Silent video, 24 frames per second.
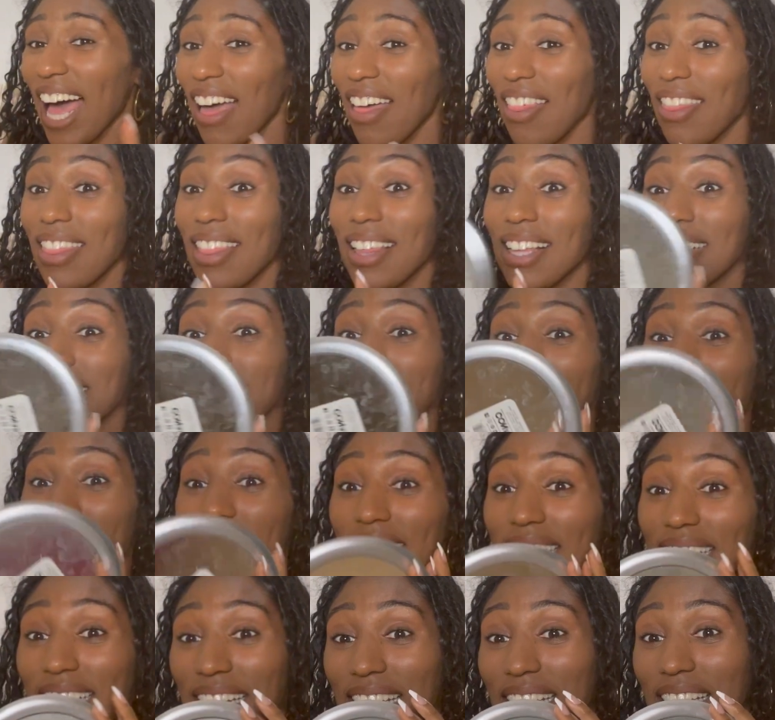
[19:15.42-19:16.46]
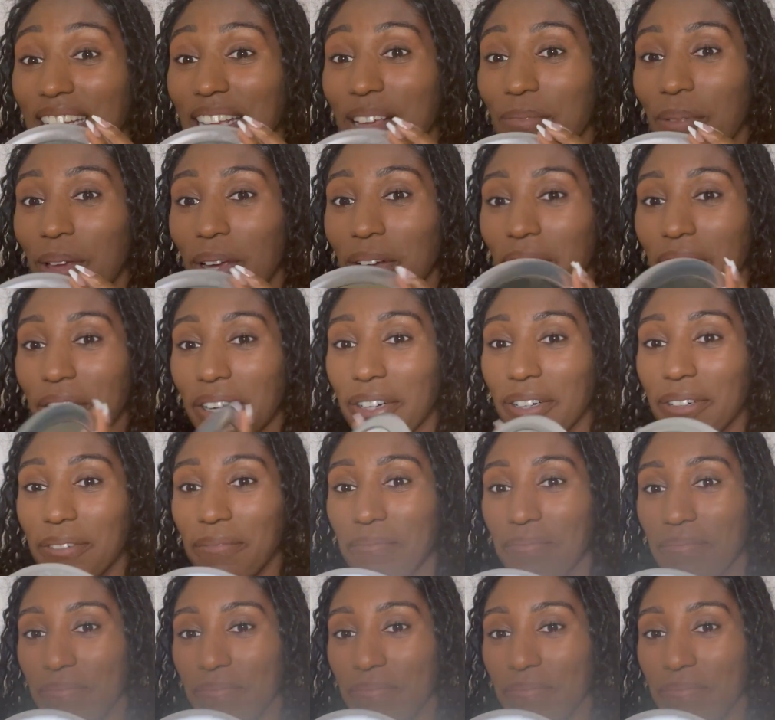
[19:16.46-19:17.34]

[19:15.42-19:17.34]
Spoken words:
This handy dandy mirror.